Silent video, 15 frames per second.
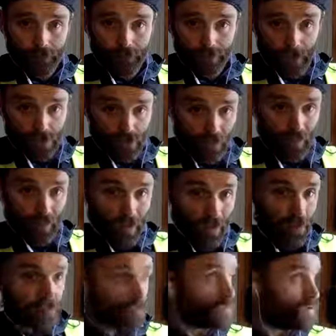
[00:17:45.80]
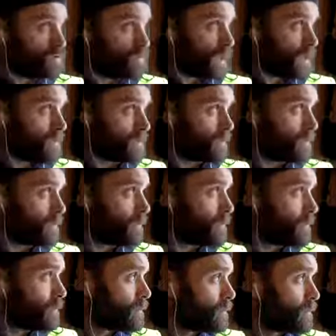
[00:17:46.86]
Get up, don't do that.
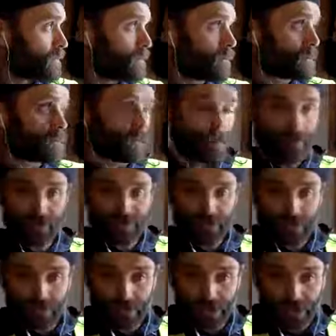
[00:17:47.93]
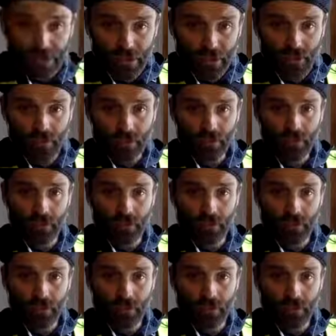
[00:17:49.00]
I'm a servant like you.